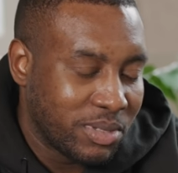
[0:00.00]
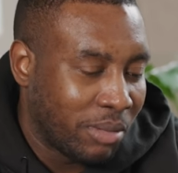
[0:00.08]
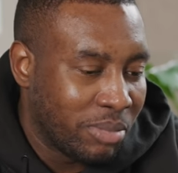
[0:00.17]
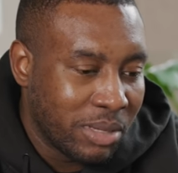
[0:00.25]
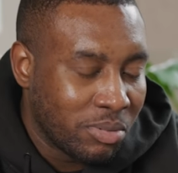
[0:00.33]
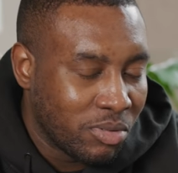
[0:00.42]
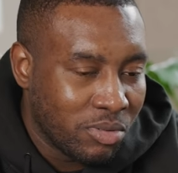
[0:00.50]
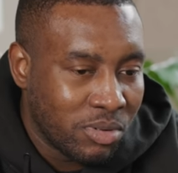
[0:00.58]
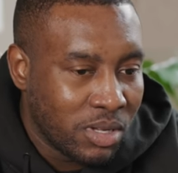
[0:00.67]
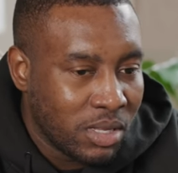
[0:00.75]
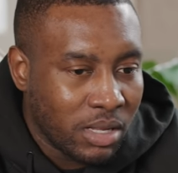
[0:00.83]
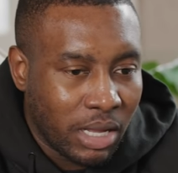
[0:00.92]
Some
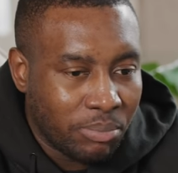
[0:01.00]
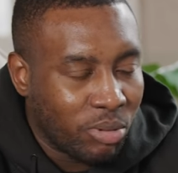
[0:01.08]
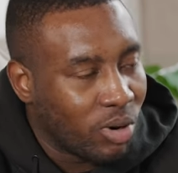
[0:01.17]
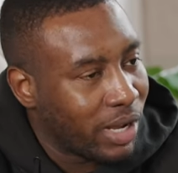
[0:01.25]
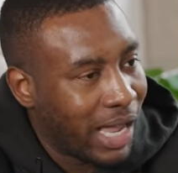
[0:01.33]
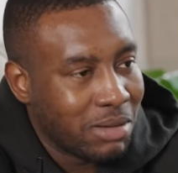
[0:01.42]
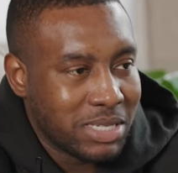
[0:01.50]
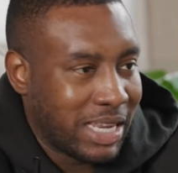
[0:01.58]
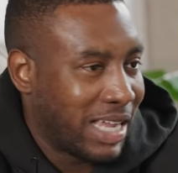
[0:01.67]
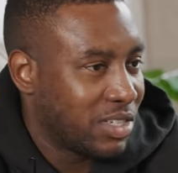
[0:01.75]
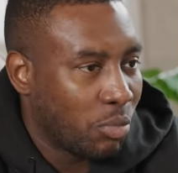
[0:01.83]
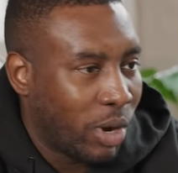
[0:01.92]
people had bought caps
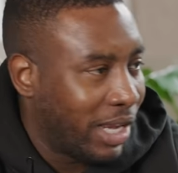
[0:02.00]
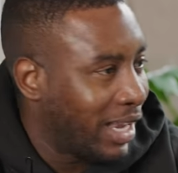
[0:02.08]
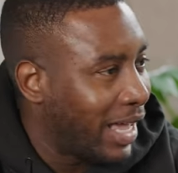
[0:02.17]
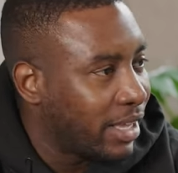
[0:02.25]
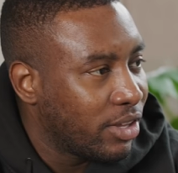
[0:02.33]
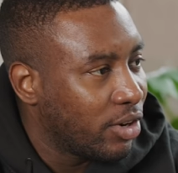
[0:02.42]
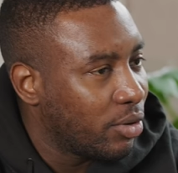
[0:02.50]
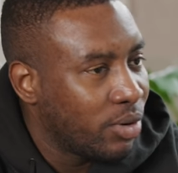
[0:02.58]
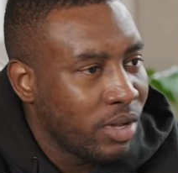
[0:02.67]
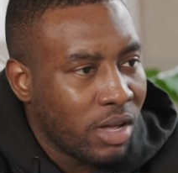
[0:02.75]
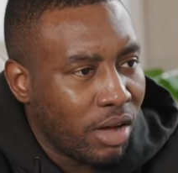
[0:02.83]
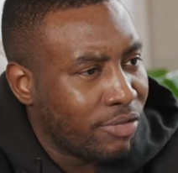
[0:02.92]
and they had to wait like, you know,